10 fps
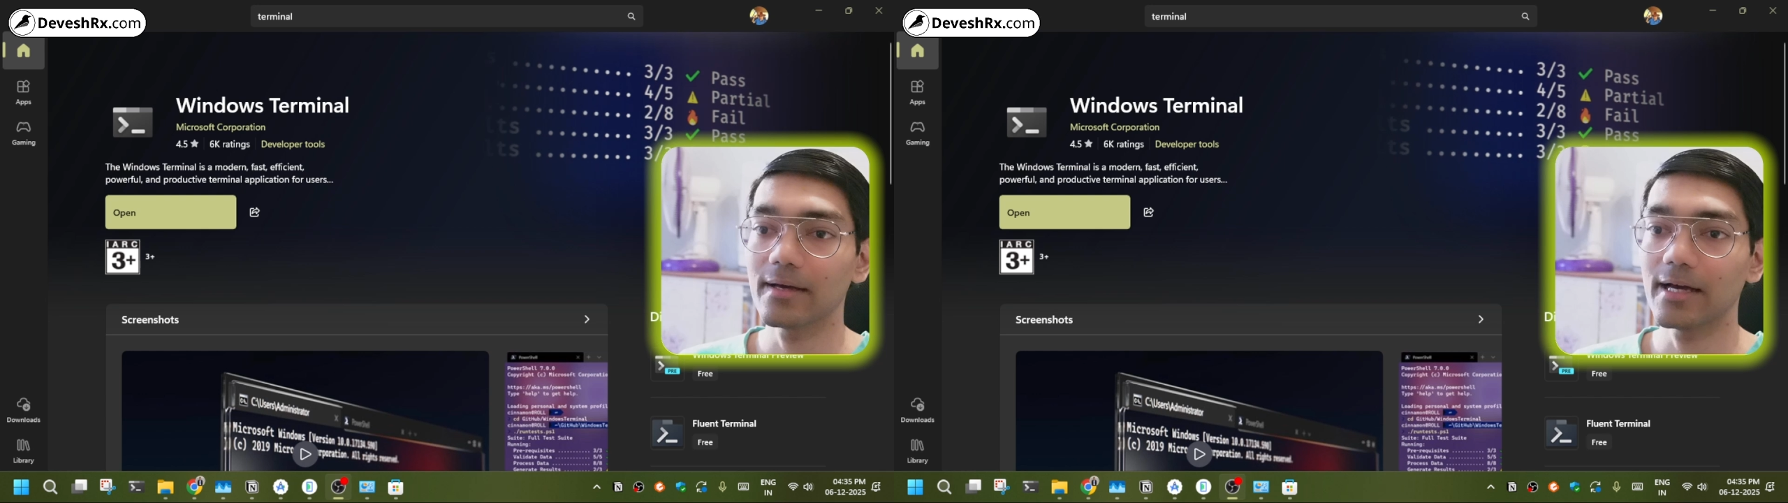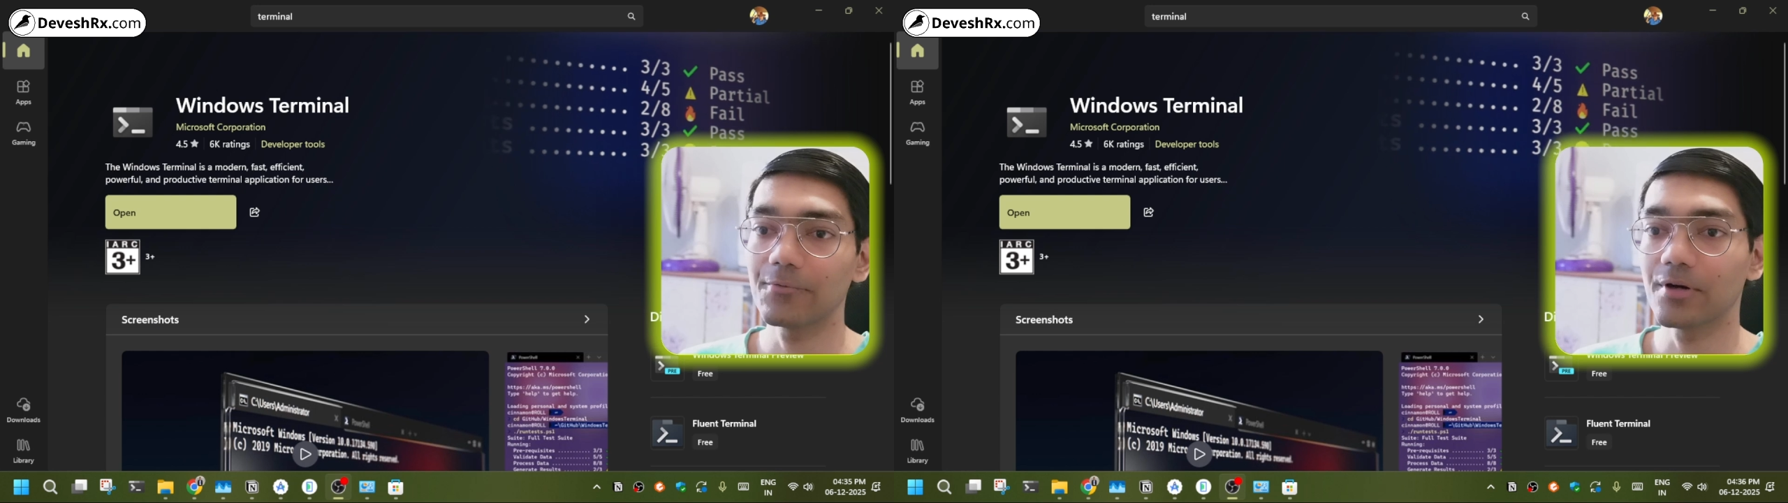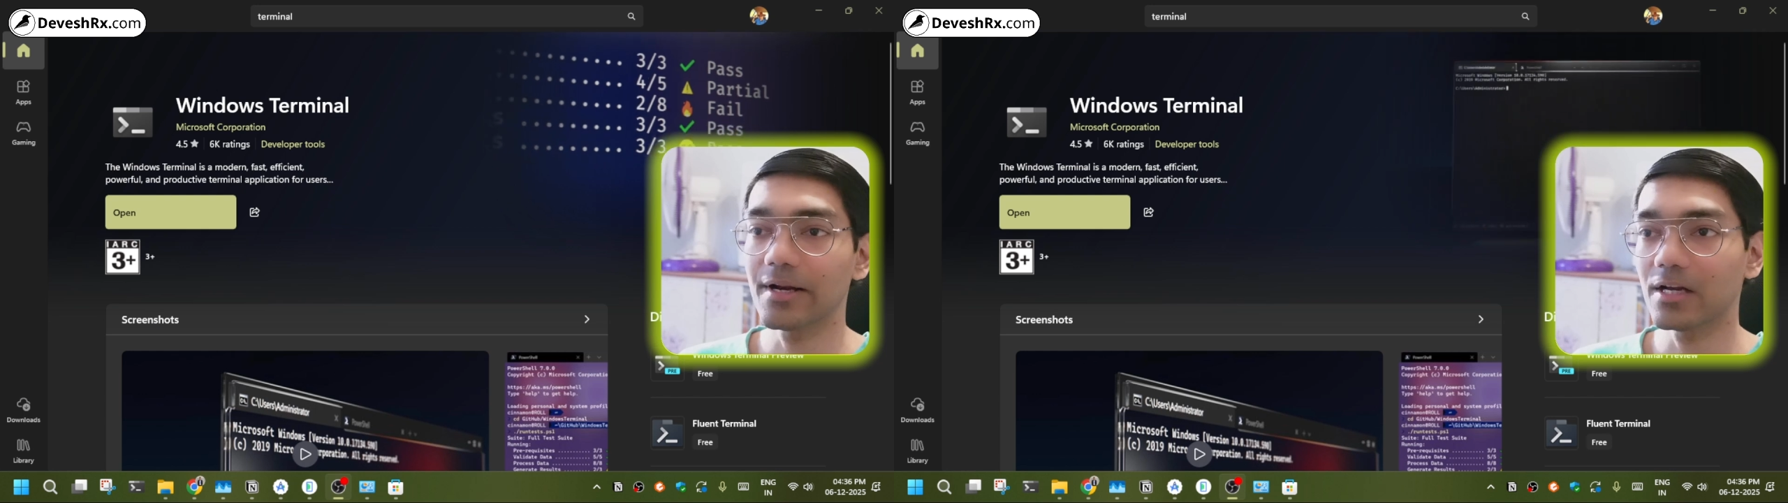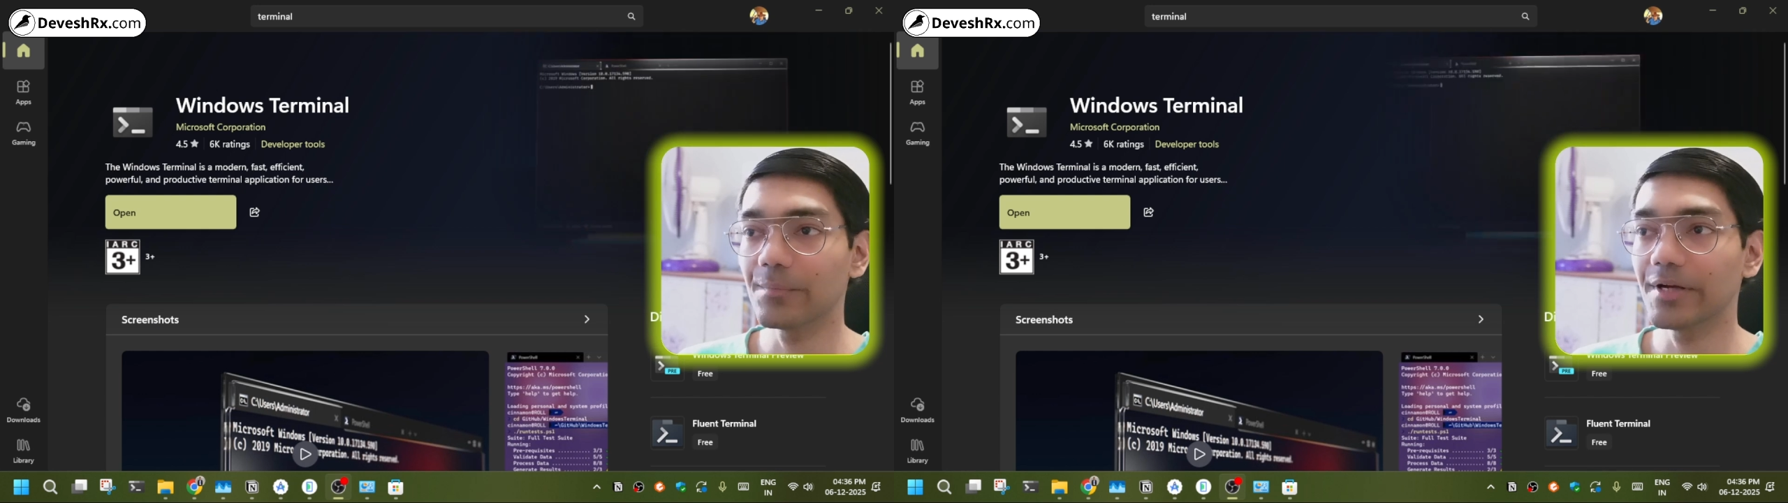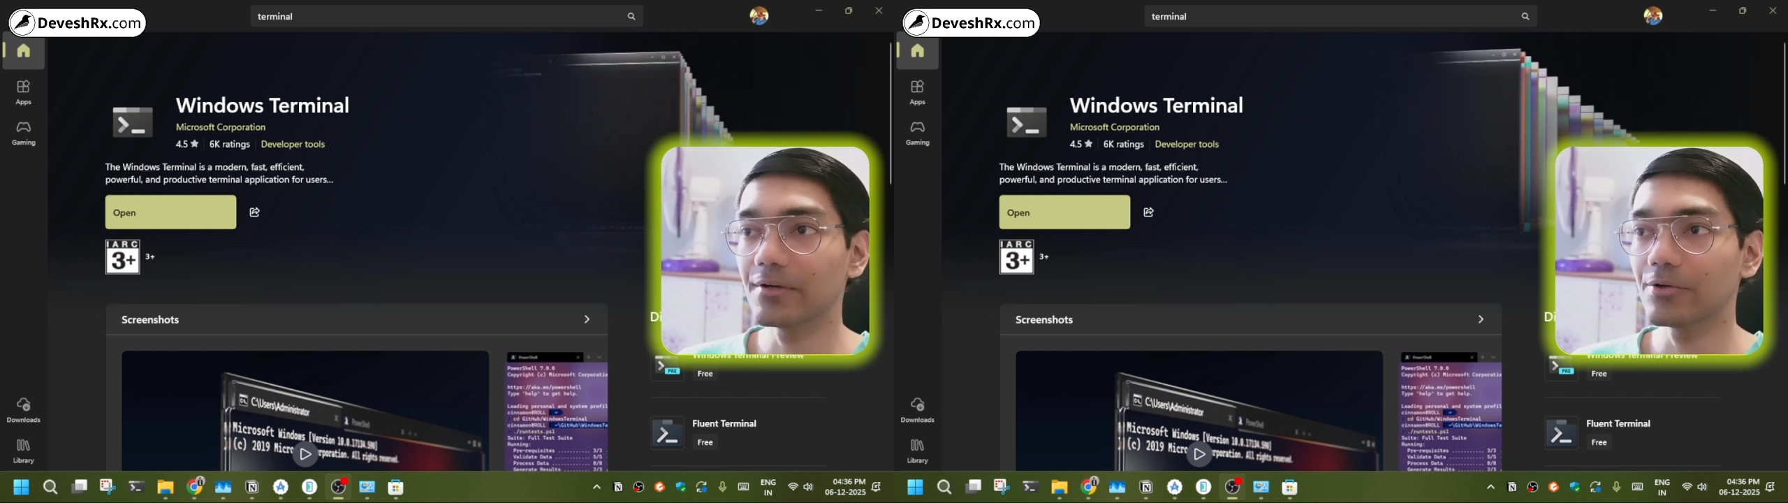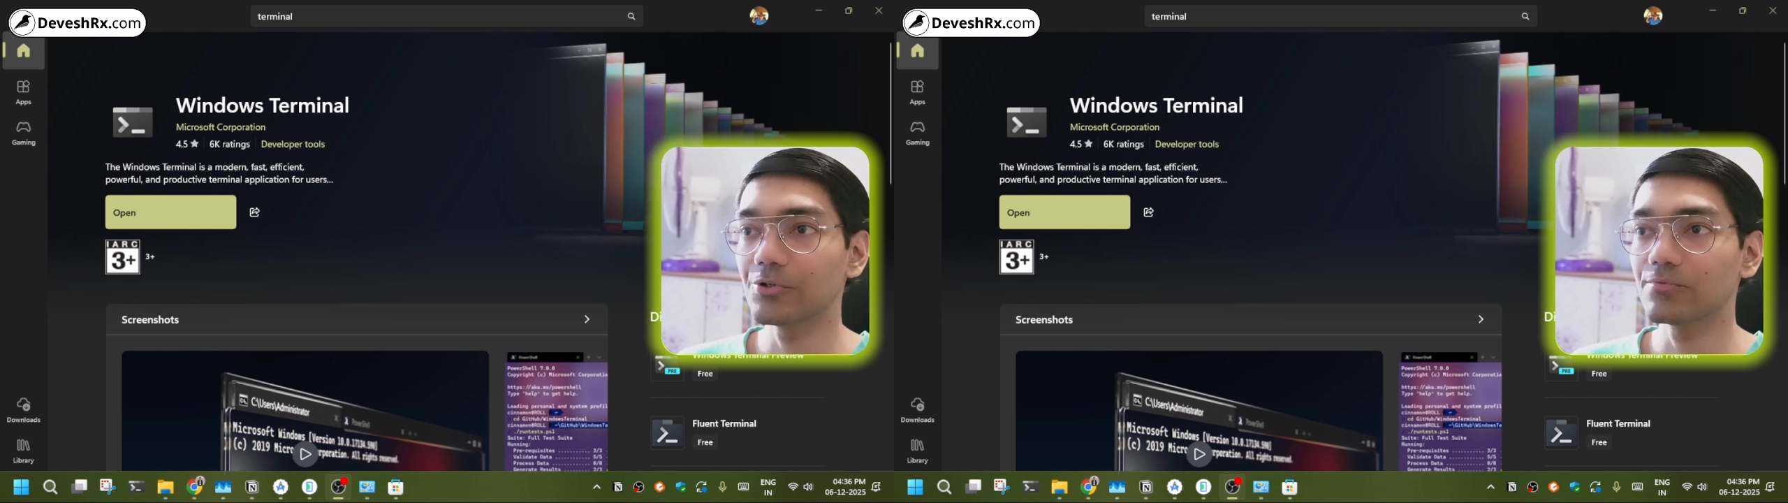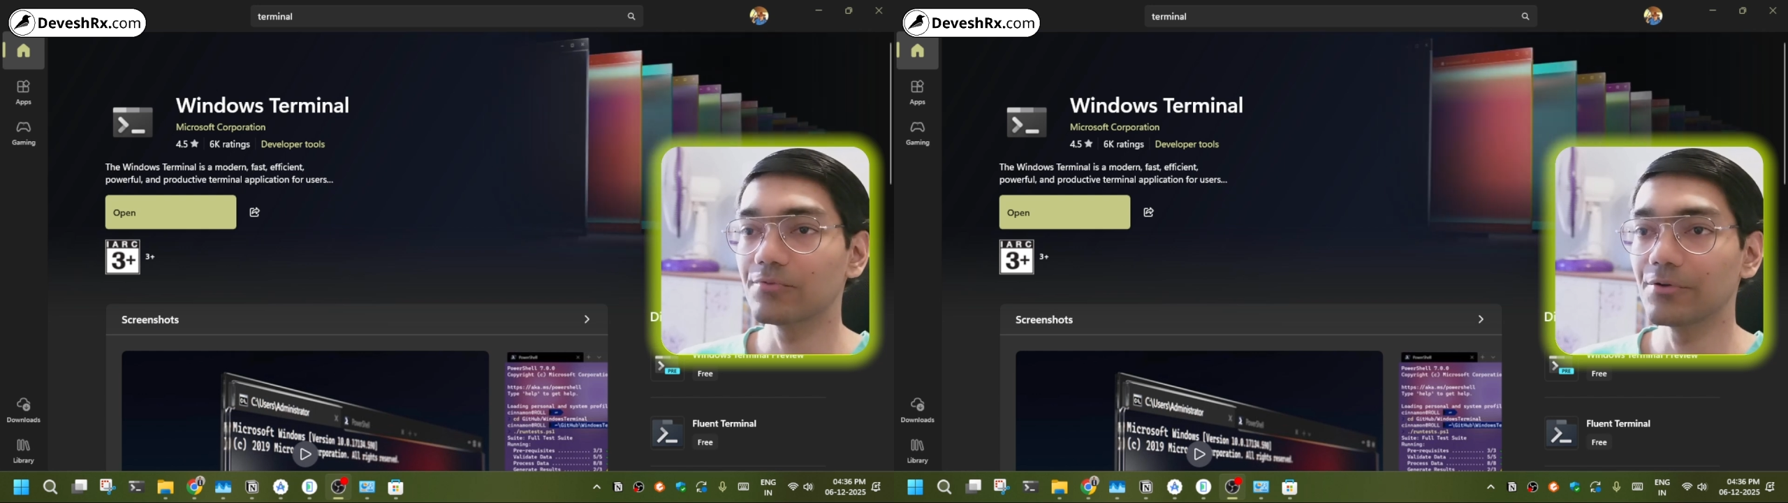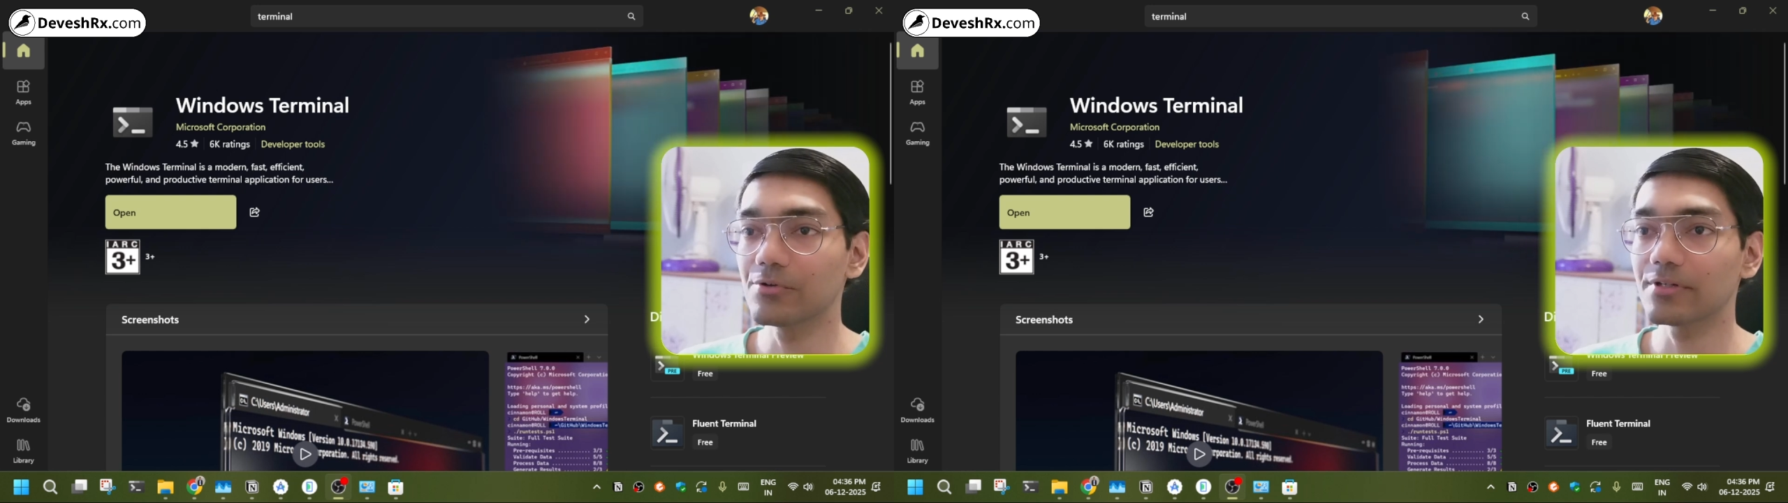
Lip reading: I would recommend to use Windows